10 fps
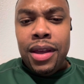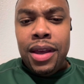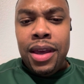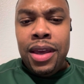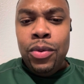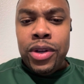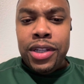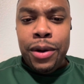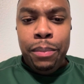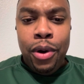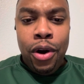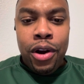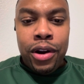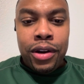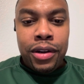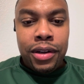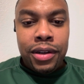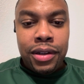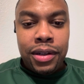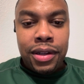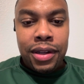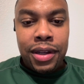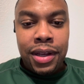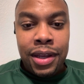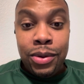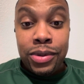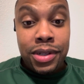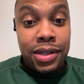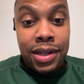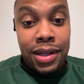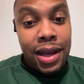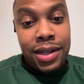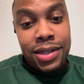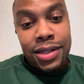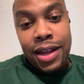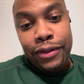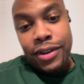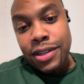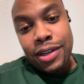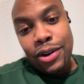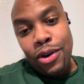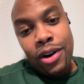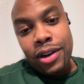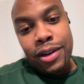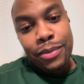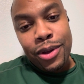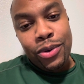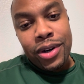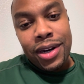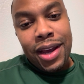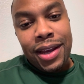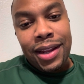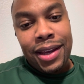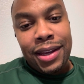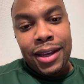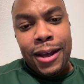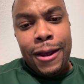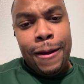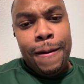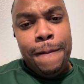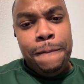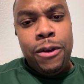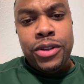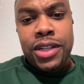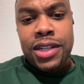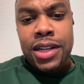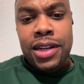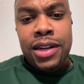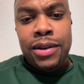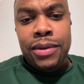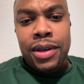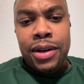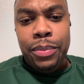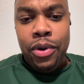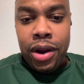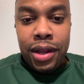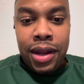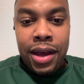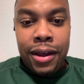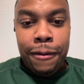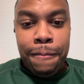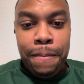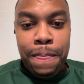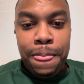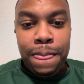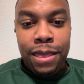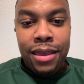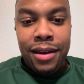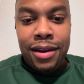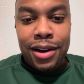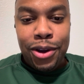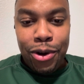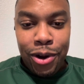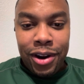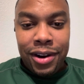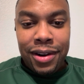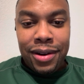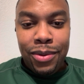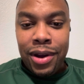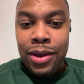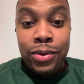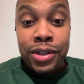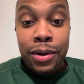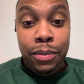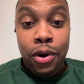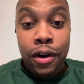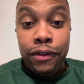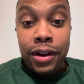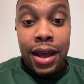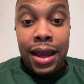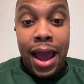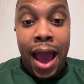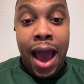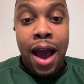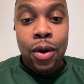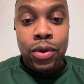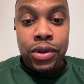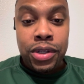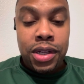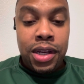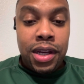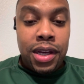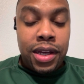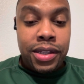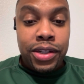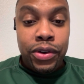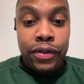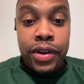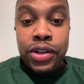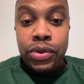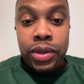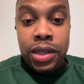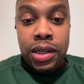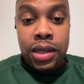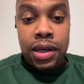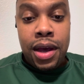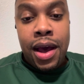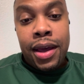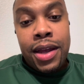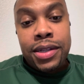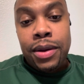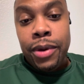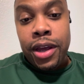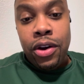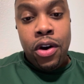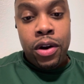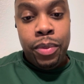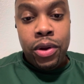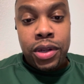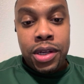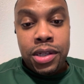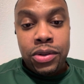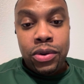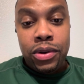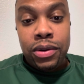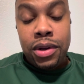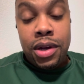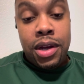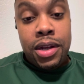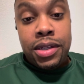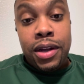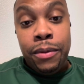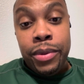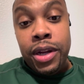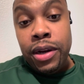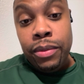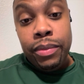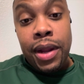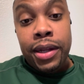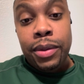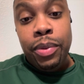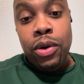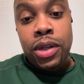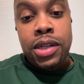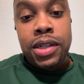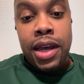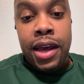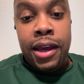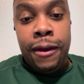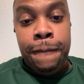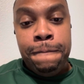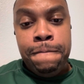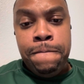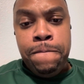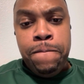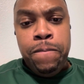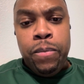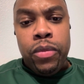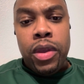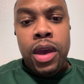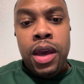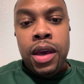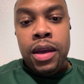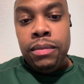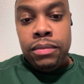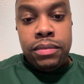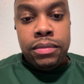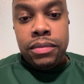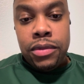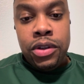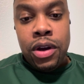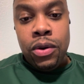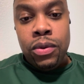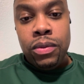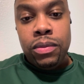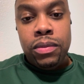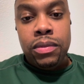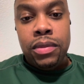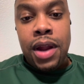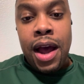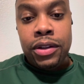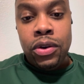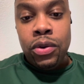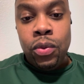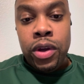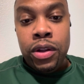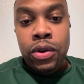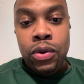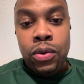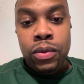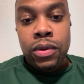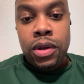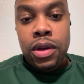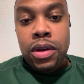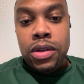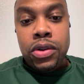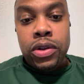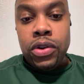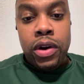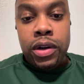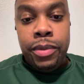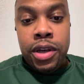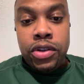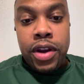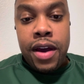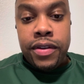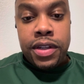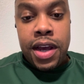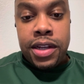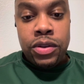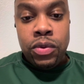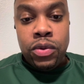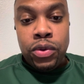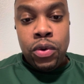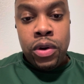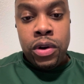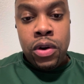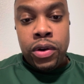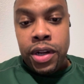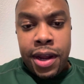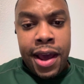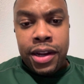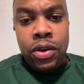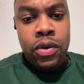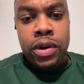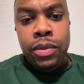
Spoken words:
and he went to the bar and he just left us in the car in the middle of the night. Like we was just sitting in the parking lot of the car while he was in the bar for like hours until eventually I guess somebody called the police or something, but then like the police came and, knocked on the window, Started talking to me and Travis, asking what was going on, and they had to go in the